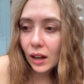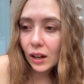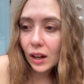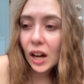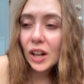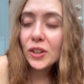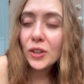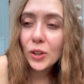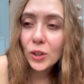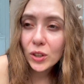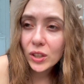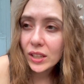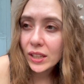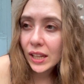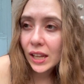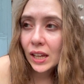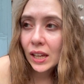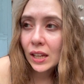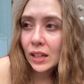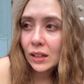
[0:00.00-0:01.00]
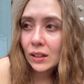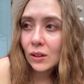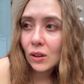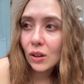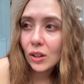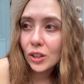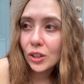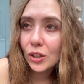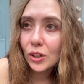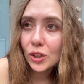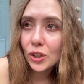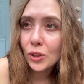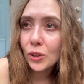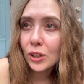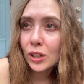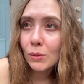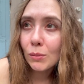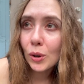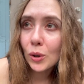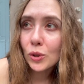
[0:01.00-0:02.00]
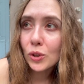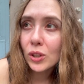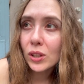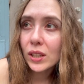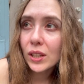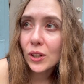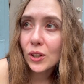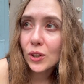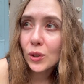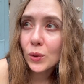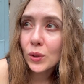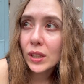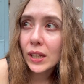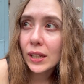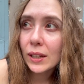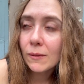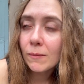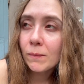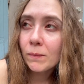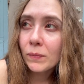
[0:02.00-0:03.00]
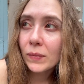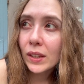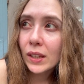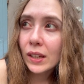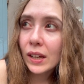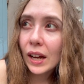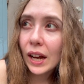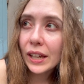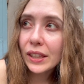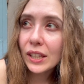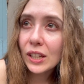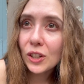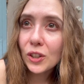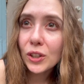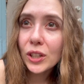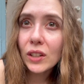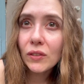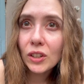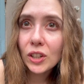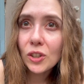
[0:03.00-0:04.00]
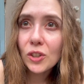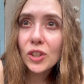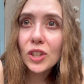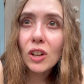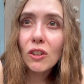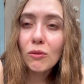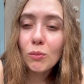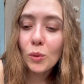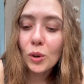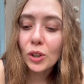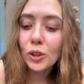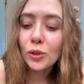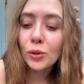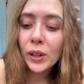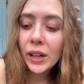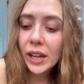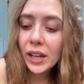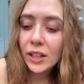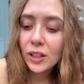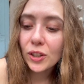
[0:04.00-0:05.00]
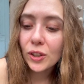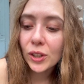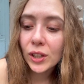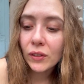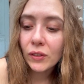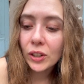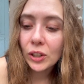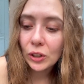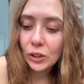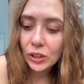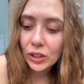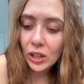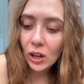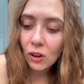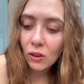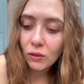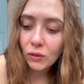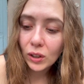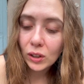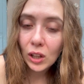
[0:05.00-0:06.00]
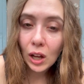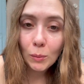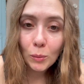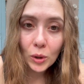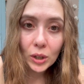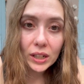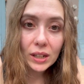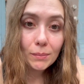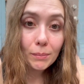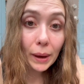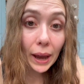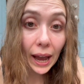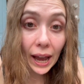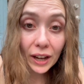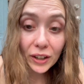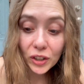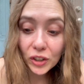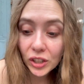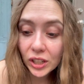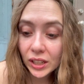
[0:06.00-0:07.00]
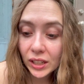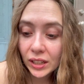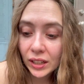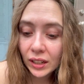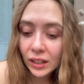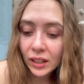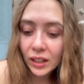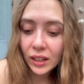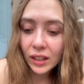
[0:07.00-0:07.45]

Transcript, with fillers: understand certain emotions here. So it's like, I think you're giving yourself more grace, you're giving yourself a lot more compassion.